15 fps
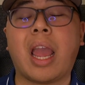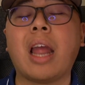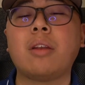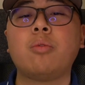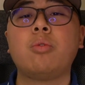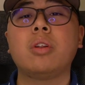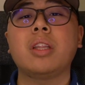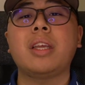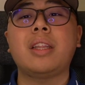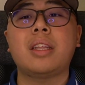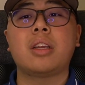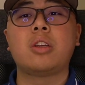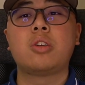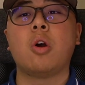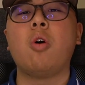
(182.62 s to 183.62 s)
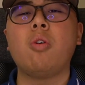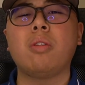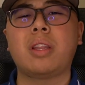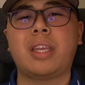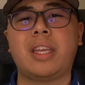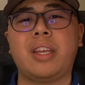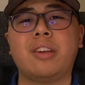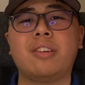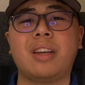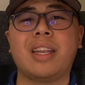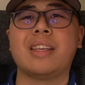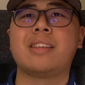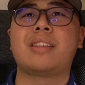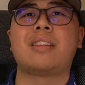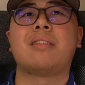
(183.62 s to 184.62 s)
And really the goal here
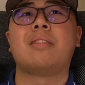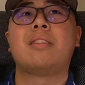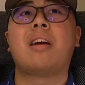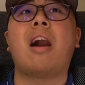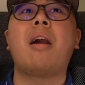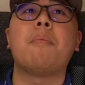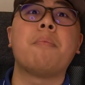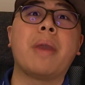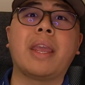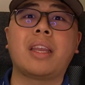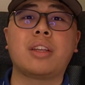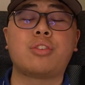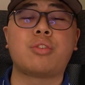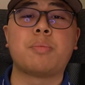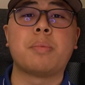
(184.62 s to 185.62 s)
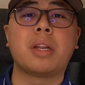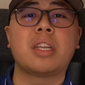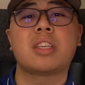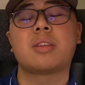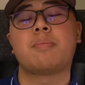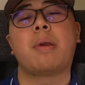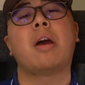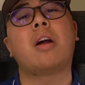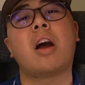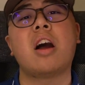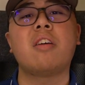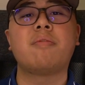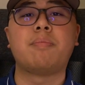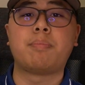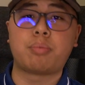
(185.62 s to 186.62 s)
is to not make a tremendous amount
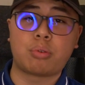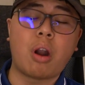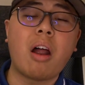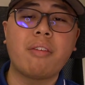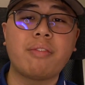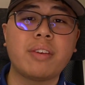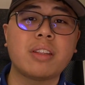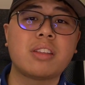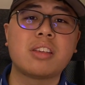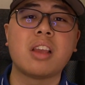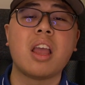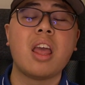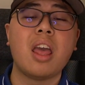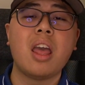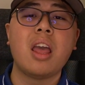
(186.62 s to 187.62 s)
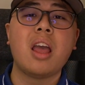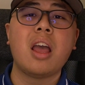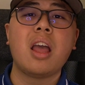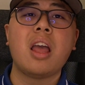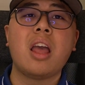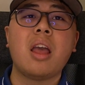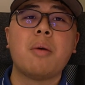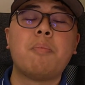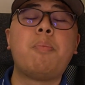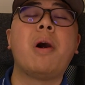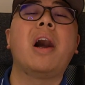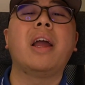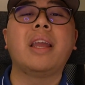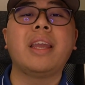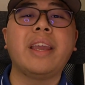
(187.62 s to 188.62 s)
of profits,
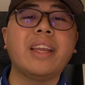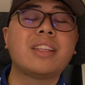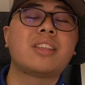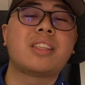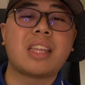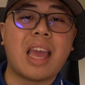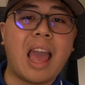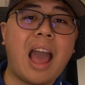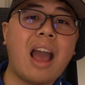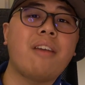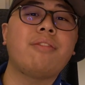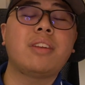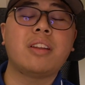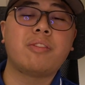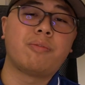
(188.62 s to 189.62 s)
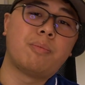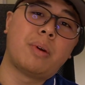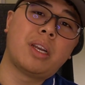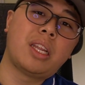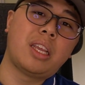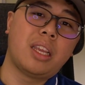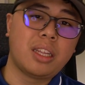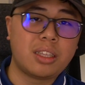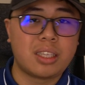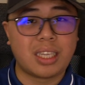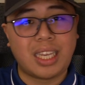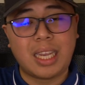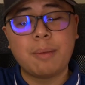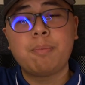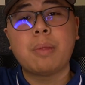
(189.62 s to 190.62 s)
but it's to have enough money to
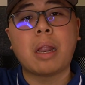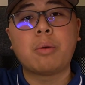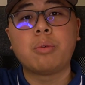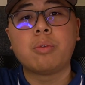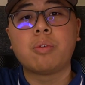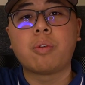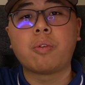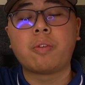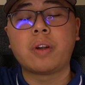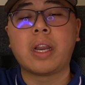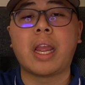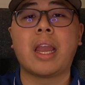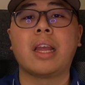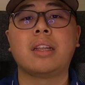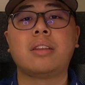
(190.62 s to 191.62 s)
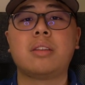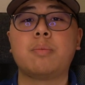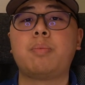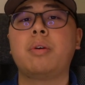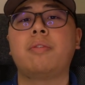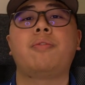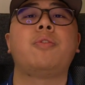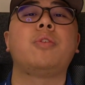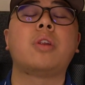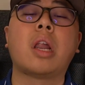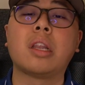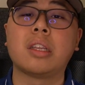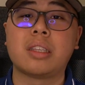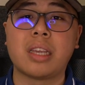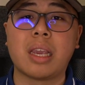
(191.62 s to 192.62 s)
keep that roof over your head, to put food
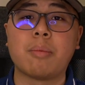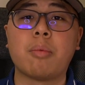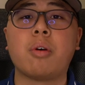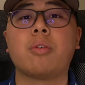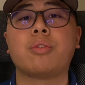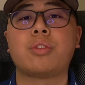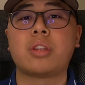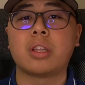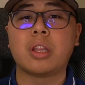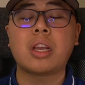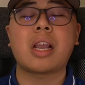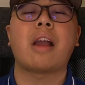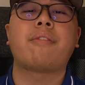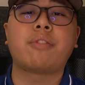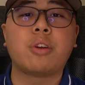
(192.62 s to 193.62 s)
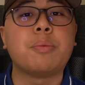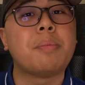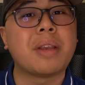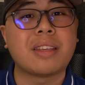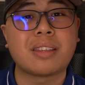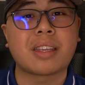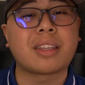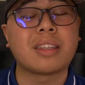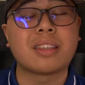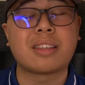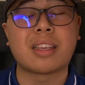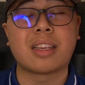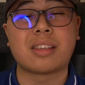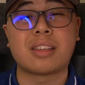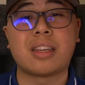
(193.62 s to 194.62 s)
on the table, to look after your basic
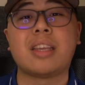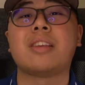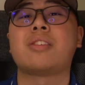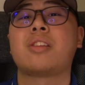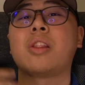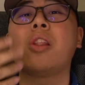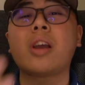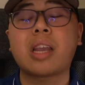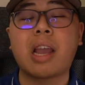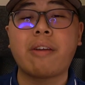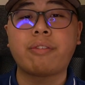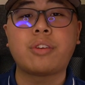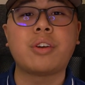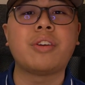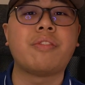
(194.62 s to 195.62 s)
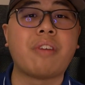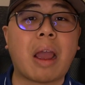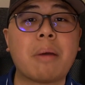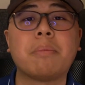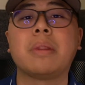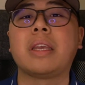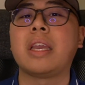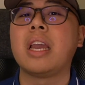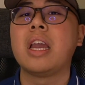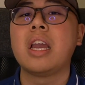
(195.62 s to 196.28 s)
necessities, look after your family,